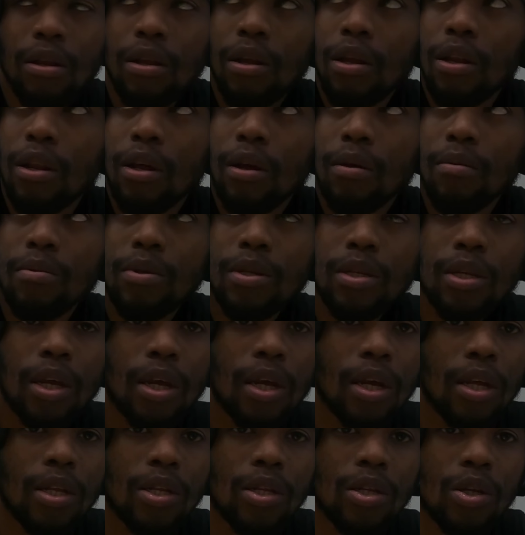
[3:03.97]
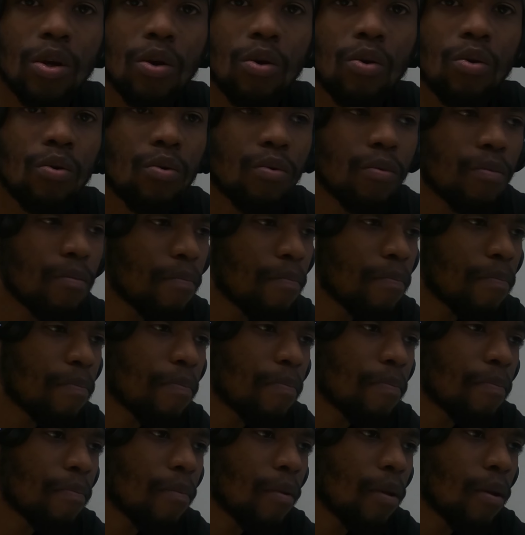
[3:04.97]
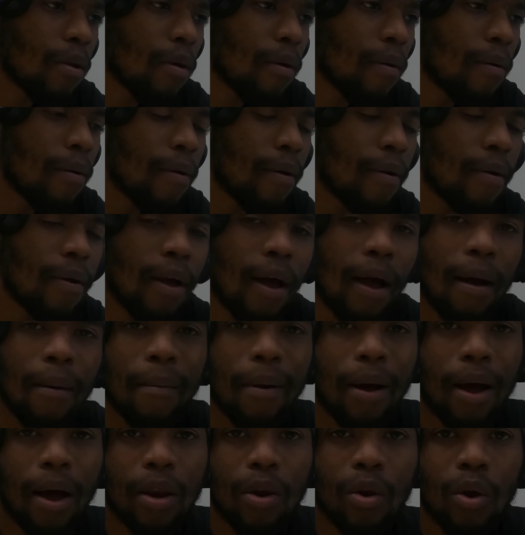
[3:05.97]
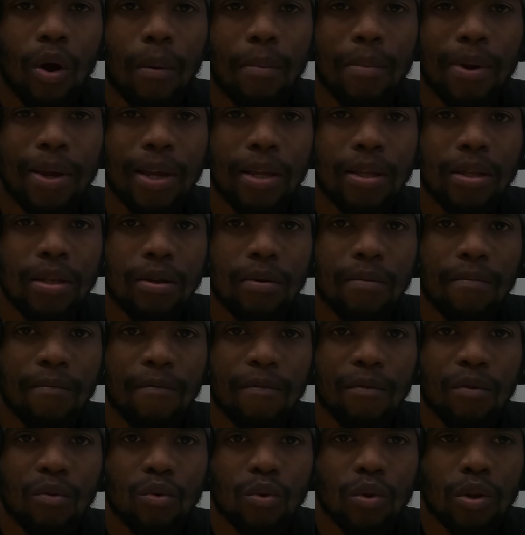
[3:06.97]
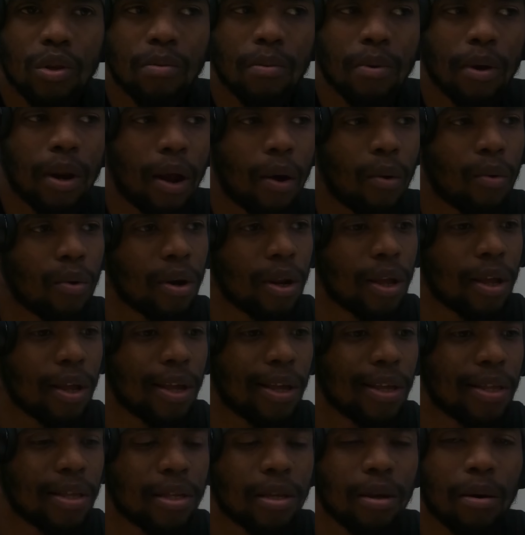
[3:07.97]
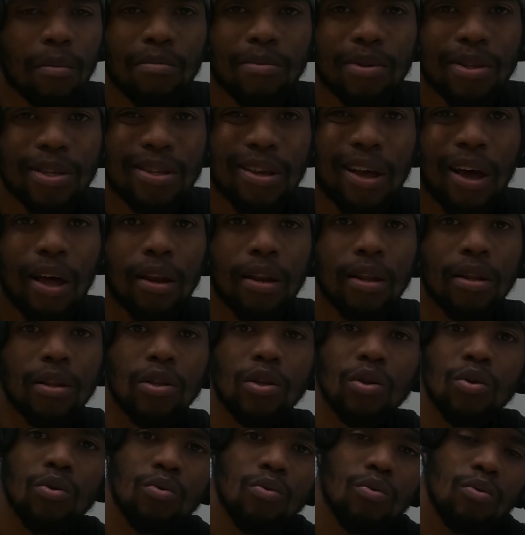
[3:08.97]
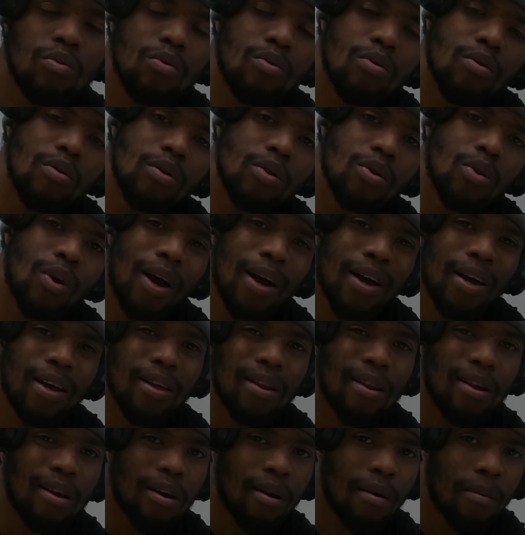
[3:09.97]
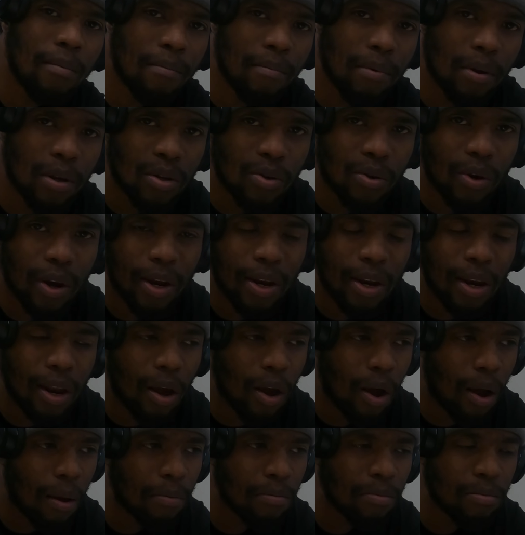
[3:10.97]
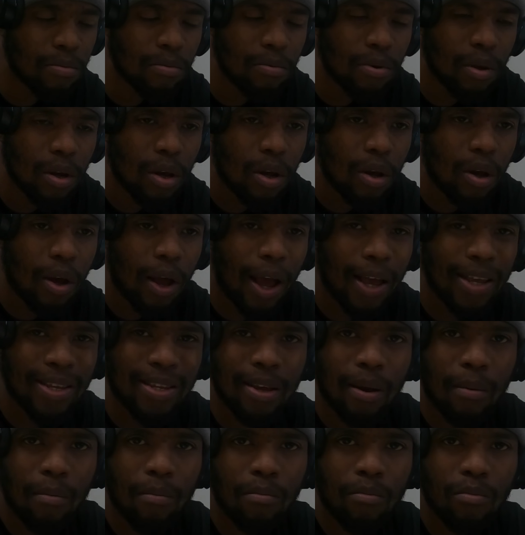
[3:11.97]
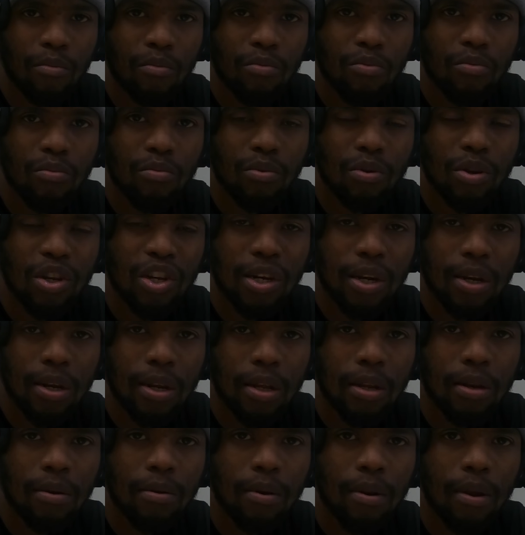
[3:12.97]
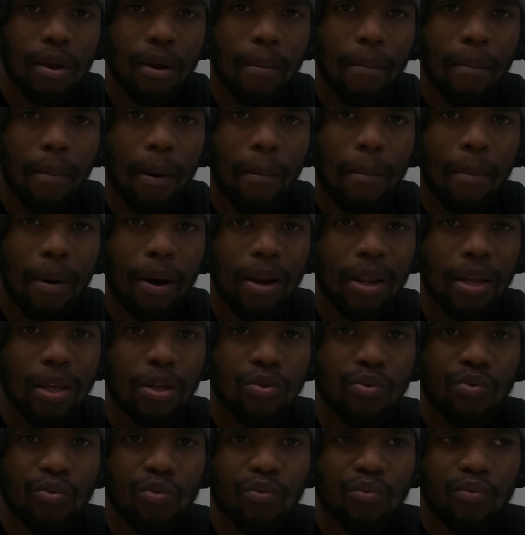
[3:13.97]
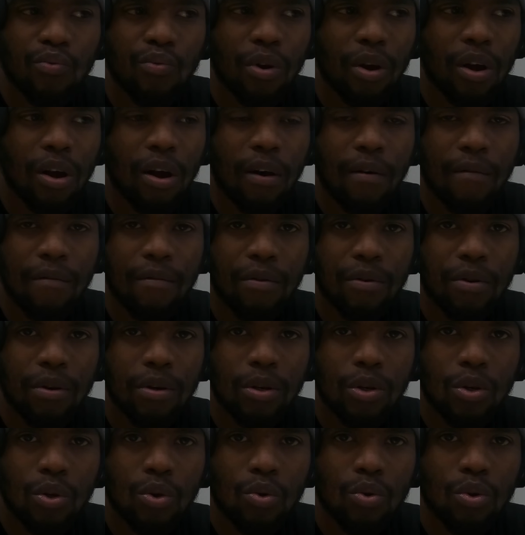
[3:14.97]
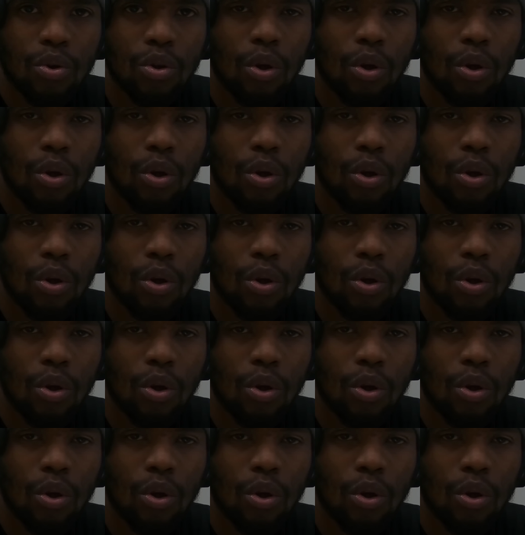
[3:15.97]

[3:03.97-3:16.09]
You know what I'm saying? So I, I know I'm gonna eat some fruits, but I want to eat something solid too, so I could um, cause right now I'm as I'm chilling, my body's recovering too.